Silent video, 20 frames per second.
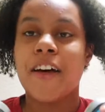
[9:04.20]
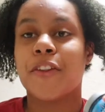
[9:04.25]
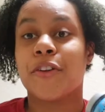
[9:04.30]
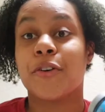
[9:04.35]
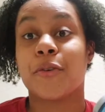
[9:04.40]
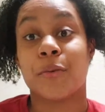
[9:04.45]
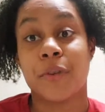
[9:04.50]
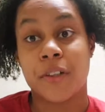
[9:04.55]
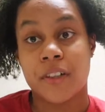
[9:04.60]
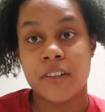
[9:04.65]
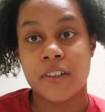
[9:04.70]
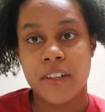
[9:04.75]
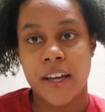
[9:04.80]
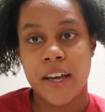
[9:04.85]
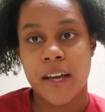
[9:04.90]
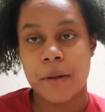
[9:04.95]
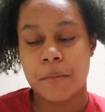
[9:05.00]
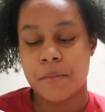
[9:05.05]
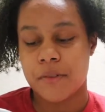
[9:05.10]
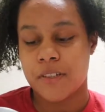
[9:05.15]
their real
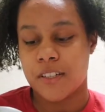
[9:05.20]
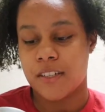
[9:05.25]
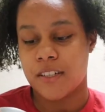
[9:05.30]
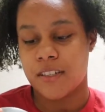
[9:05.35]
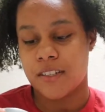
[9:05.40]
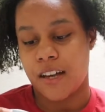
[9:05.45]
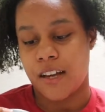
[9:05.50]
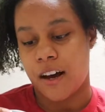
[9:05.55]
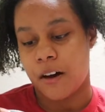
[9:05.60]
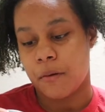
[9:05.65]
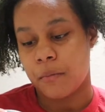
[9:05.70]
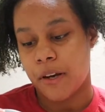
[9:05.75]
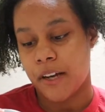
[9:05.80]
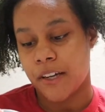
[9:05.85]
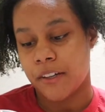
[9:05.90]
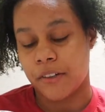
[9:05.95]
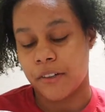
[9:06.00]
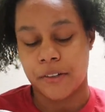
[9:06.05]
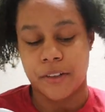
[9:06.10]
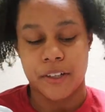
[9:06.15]
names is
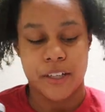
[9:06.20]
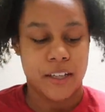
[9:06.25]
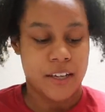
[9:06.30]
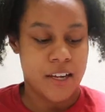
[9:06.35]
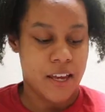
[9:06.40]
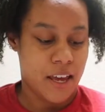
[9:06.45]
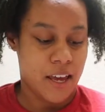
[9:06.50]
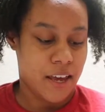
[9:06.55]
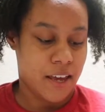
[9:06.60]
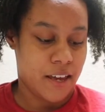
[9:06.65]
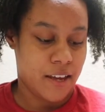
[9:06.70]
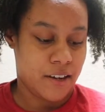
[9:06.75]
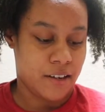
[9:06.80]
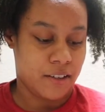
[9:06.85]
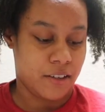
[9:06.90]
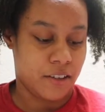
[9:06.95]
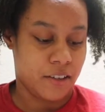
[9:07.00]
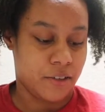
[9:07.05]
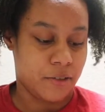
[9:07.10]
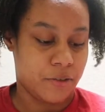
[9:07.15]
alpine green
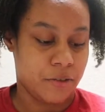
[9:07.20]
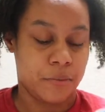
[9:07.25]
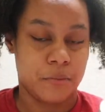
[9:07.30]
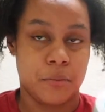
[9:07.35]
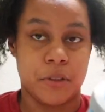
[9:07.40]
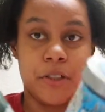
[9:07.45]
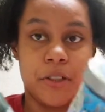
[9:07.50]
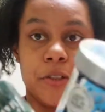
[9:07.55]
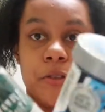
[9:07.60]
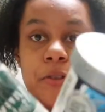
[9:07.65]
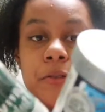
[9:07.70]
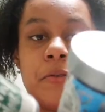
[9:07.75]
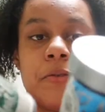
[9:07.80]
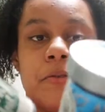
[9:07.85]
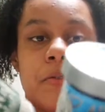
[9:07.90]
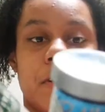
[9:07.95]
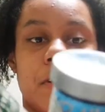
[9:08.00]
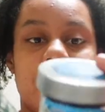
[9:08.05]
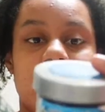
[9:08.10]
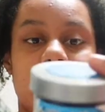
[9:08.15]
and lagoon blue
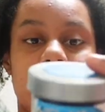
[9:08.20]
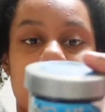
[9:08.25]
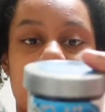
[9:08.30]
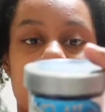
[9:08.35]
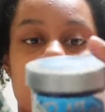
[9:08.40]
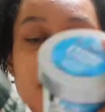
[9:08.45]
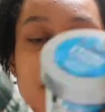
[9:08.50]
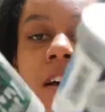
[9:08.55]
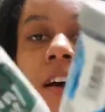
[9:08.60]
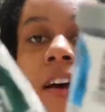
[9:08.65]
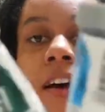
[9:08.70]
from